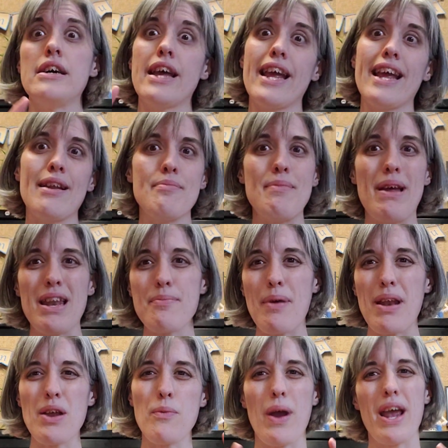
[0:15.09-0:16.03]
in many,
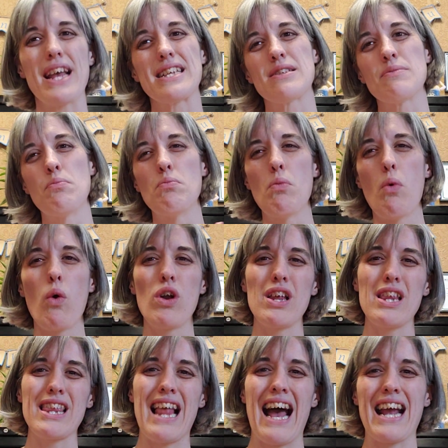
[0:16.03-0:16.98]
many ways more
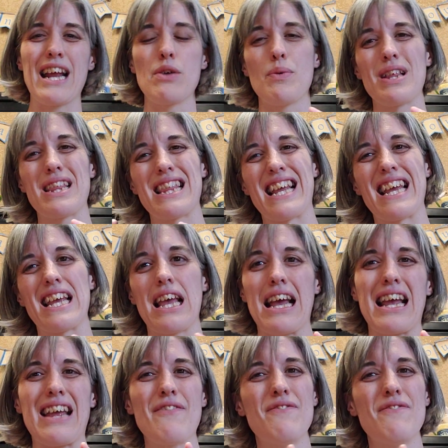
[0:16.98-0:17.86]
aligned with like